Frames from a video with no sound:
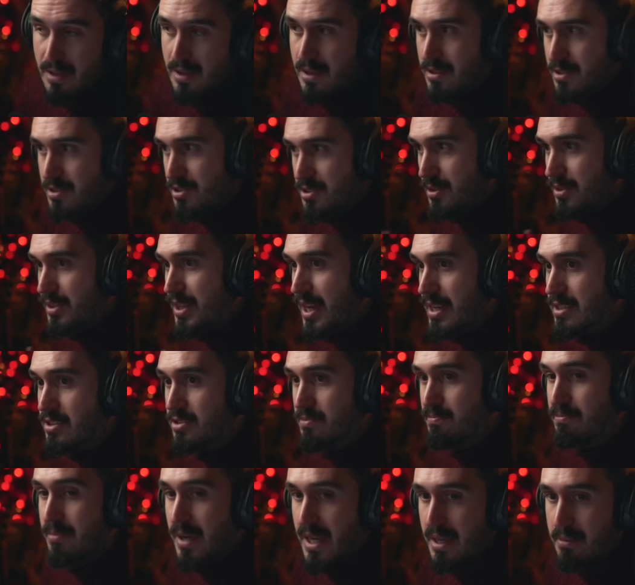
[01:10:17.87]
So that's
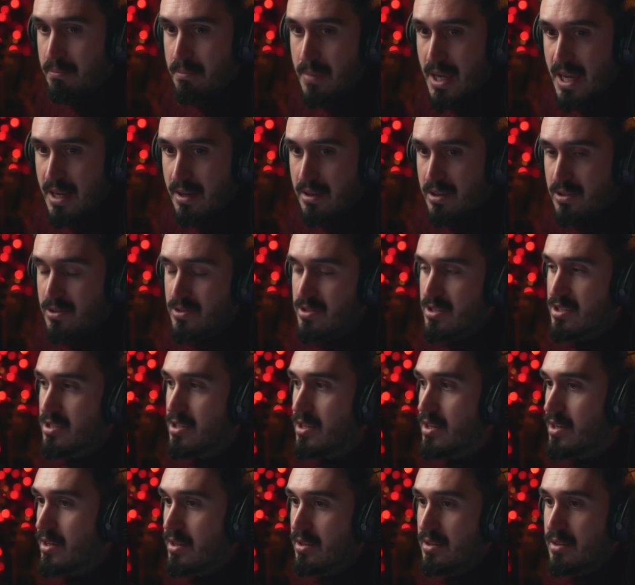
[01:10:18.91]
my main
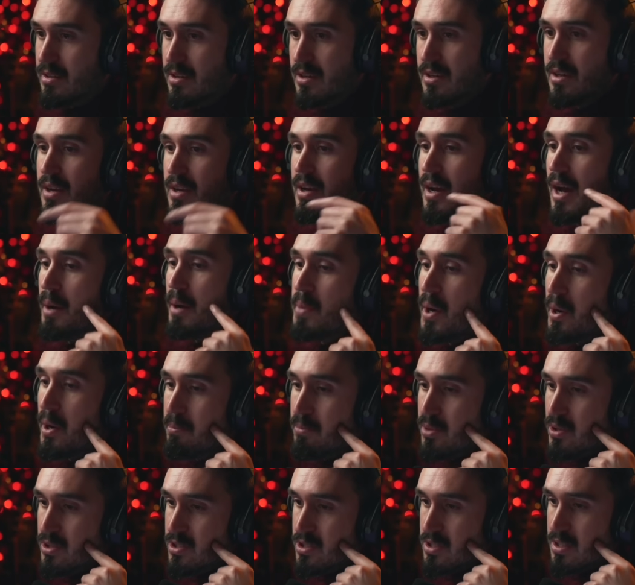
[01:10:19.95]
concern about
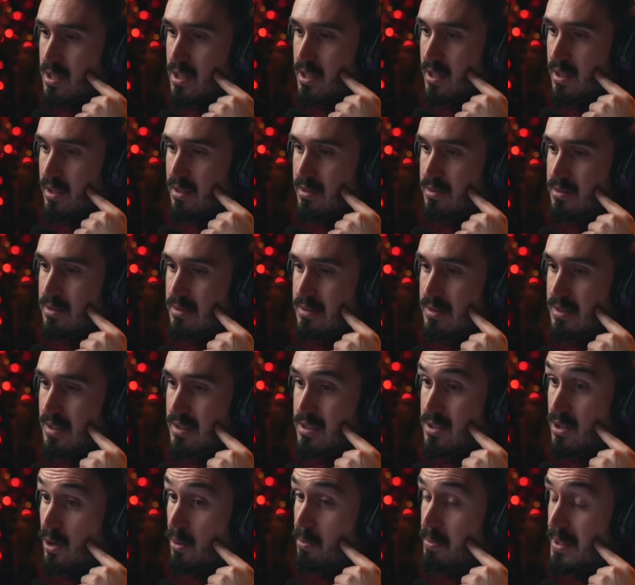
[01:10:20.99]
boosting the
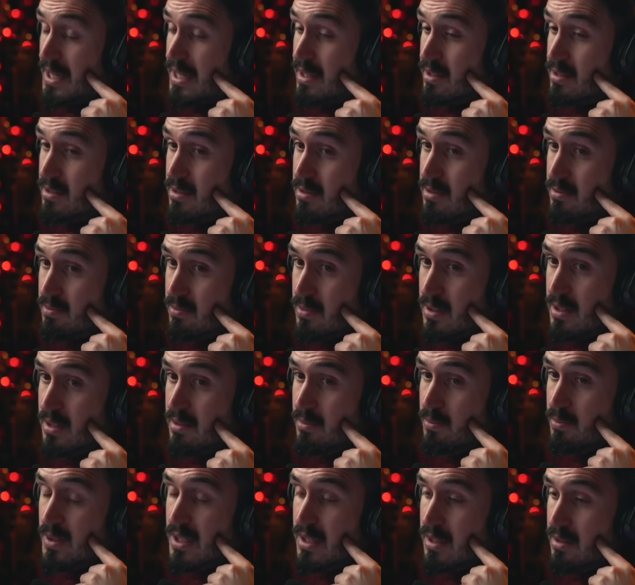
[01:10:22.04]
top end
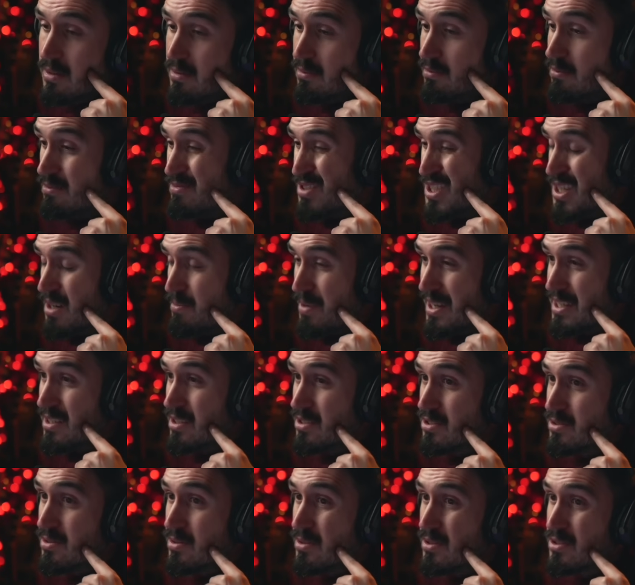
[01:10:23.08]
with Cinematic
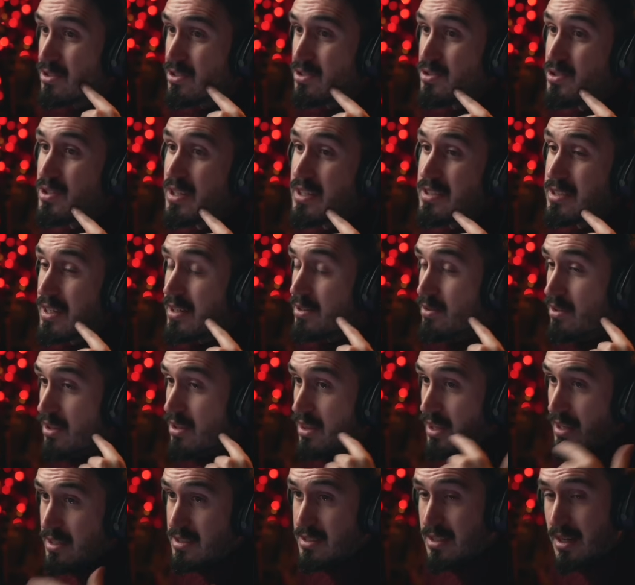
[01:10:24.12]
Studio strings. I don't
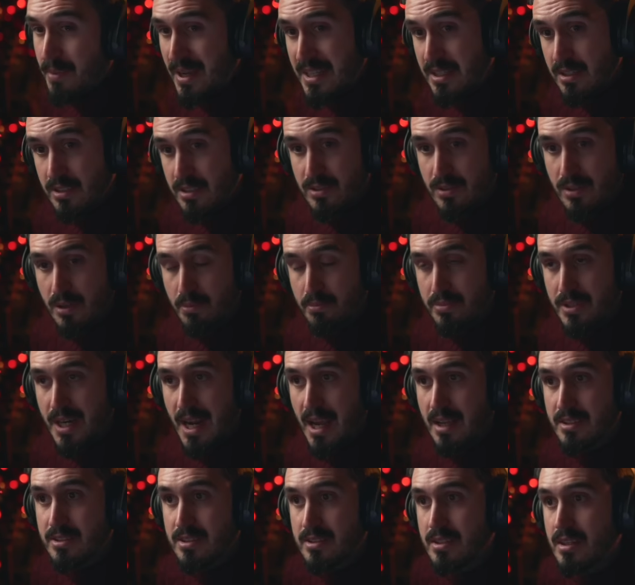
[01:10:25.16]
think Cinematic Studio
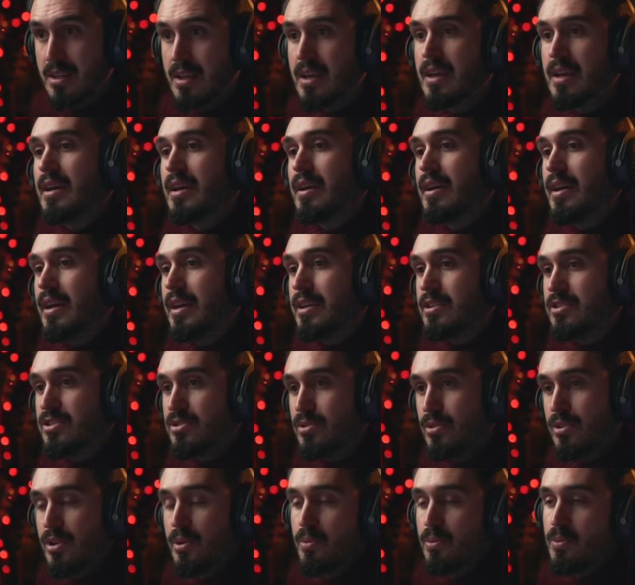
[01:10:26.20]
Brass and
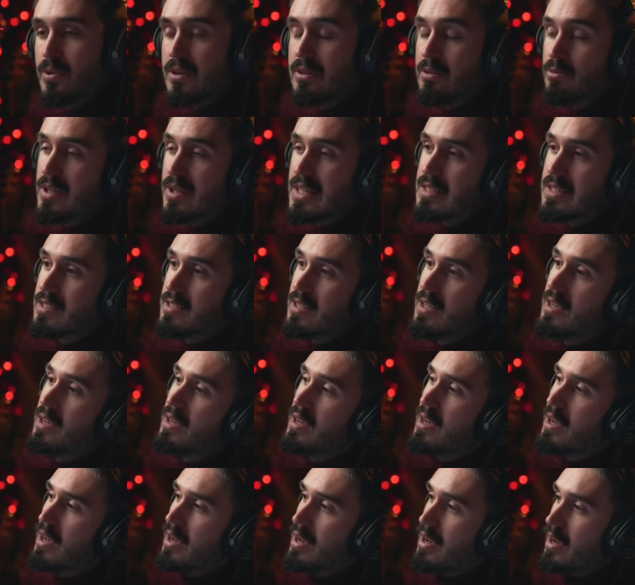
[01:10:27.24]
Studio Woodwinds
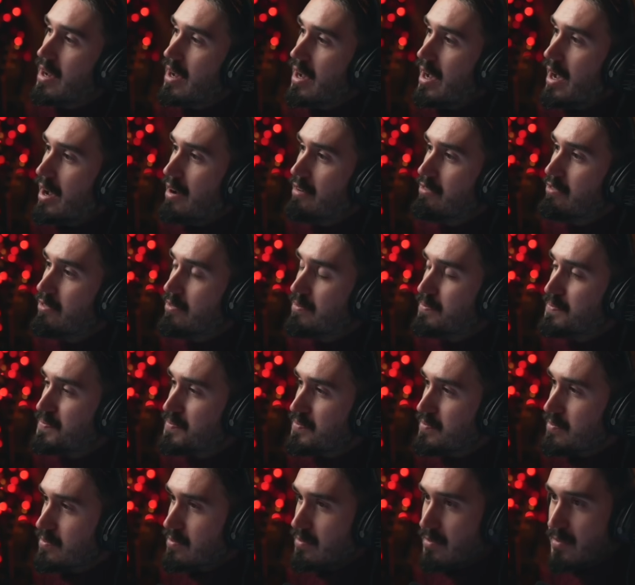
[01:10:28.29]
have
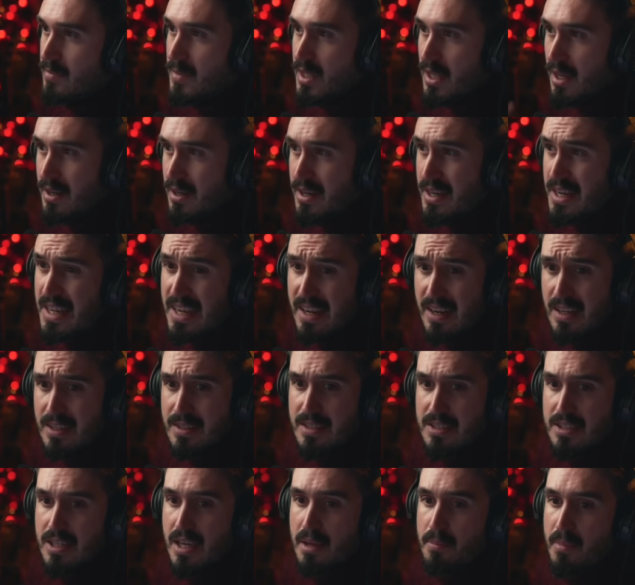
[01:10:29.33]
nearly the
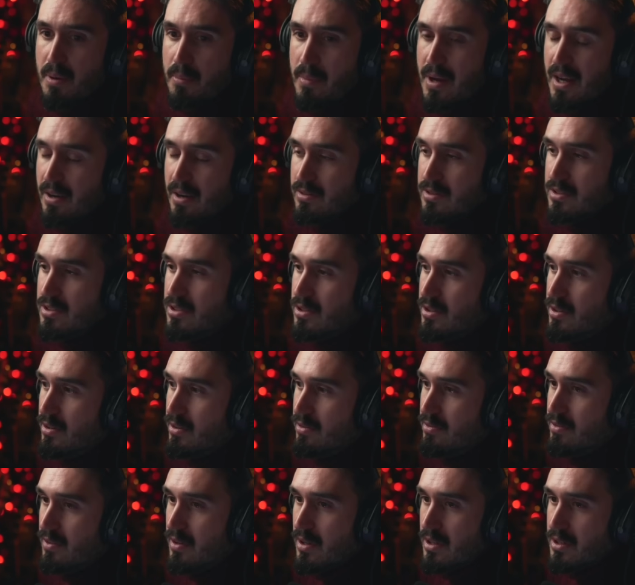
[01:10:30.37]
same amount
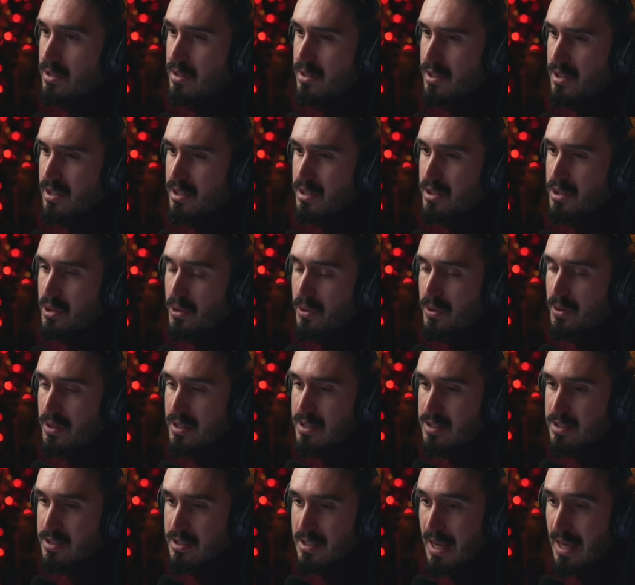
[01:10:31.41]
of
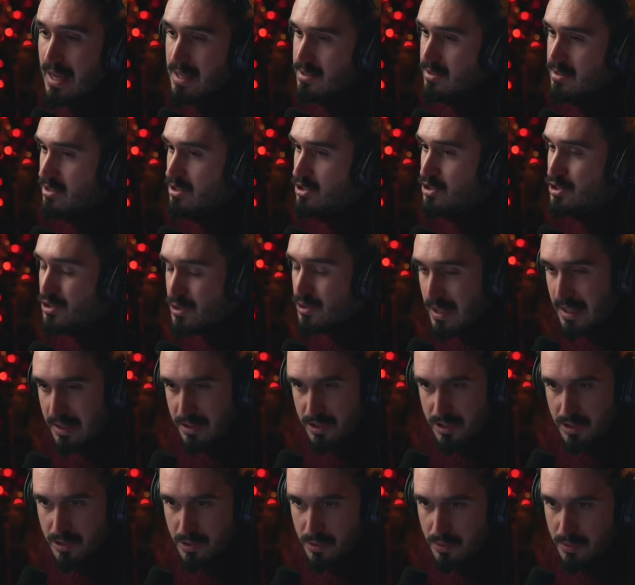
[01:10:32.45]
noise as the
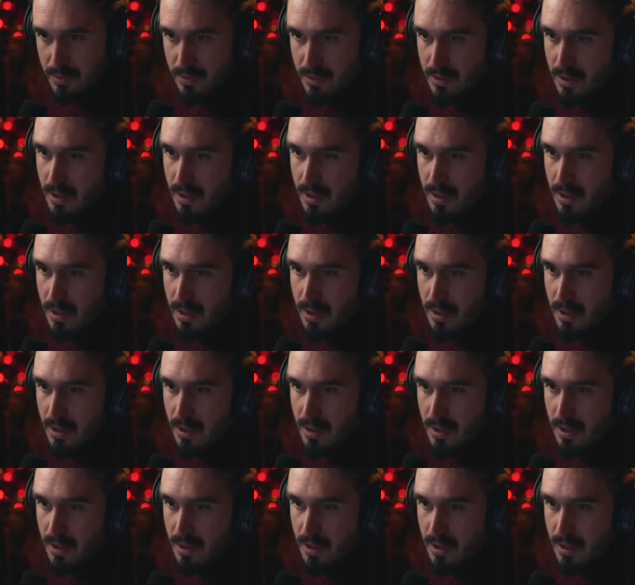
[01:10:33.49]
strings do.